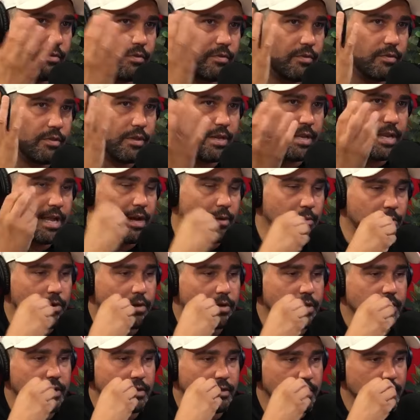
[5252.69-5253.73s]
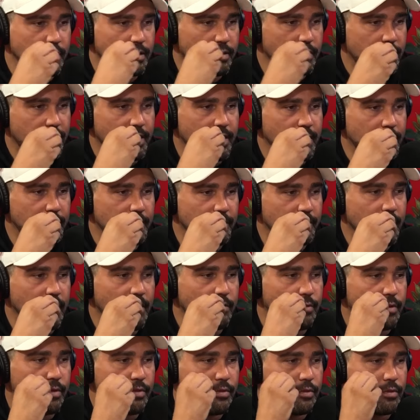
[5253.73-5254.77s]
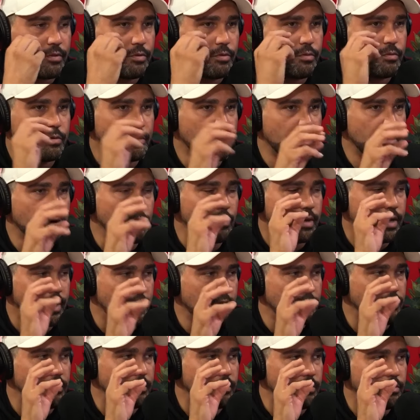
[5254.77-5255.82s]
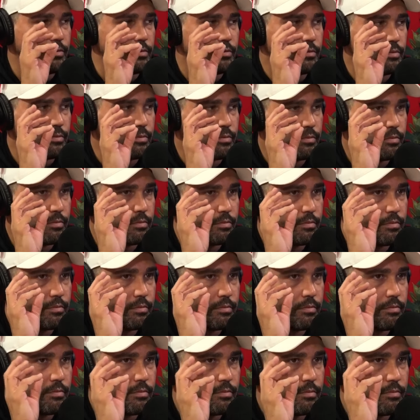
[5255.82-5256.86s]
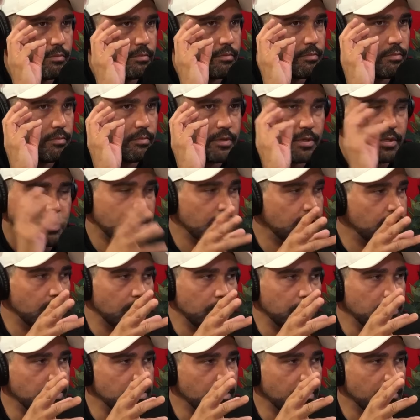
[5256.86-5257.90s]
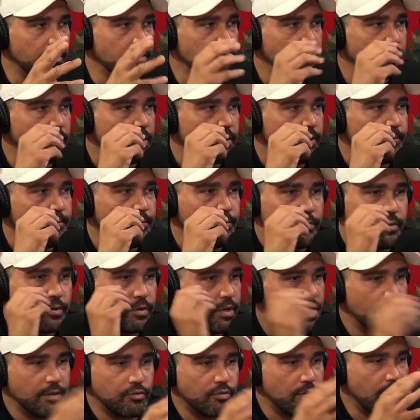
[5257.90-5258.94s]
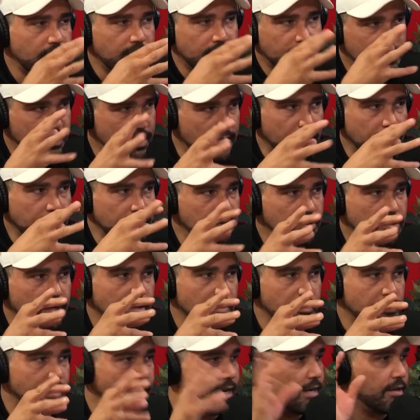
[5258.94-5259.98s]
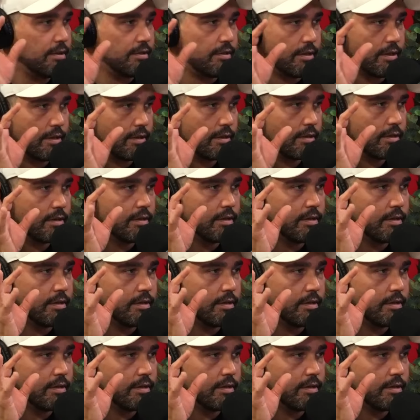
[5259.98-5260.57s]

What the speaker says: The networking that I'm involved with, you go and you just get to know each other. Mm-hmm. You're not trying to sell each other anything.